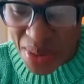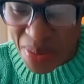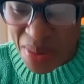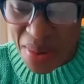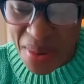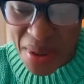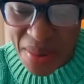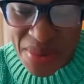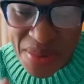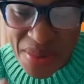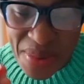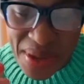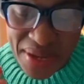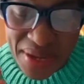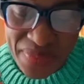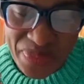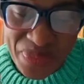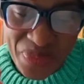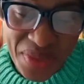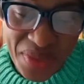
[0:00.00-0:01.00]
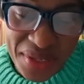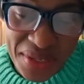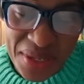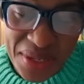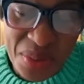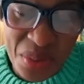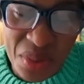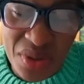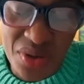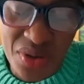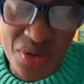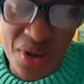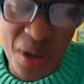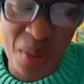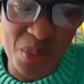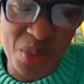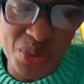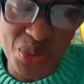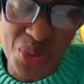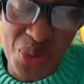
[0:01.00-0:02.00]
mimba. Mtoto ya
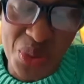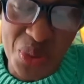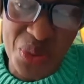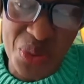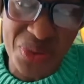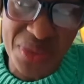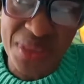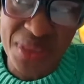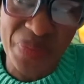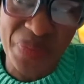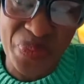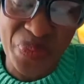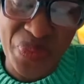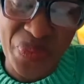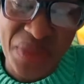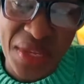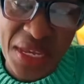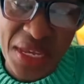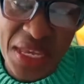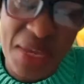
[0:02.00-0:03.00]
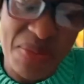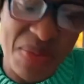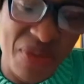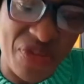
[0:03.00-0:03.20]
mzungu. Imefika